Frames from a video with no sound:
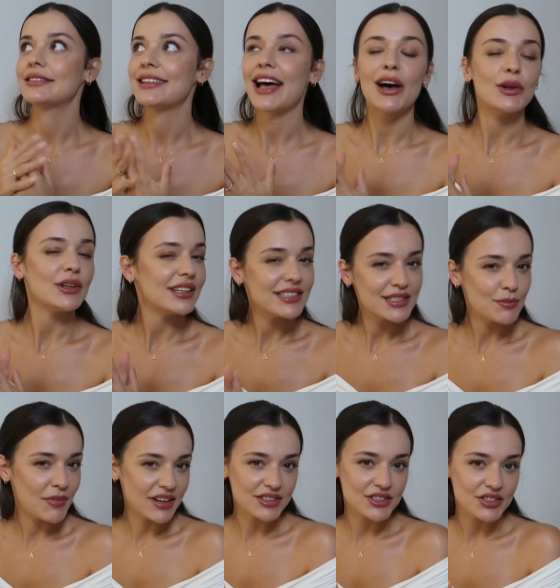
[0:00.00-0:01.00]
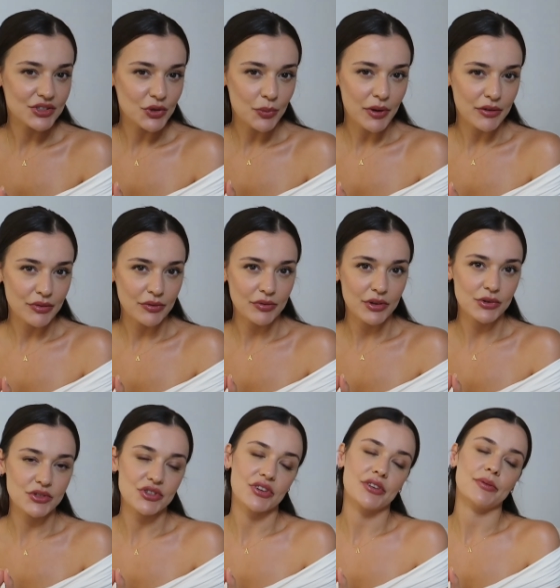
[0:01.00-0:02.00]
Now let's imagine your perfect
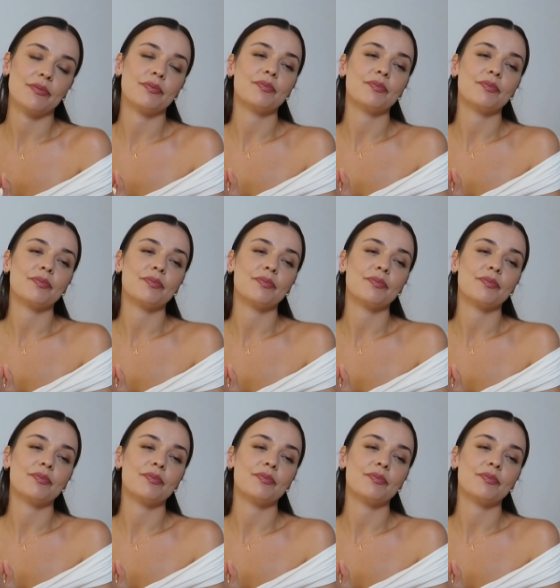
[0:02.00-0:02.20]
future.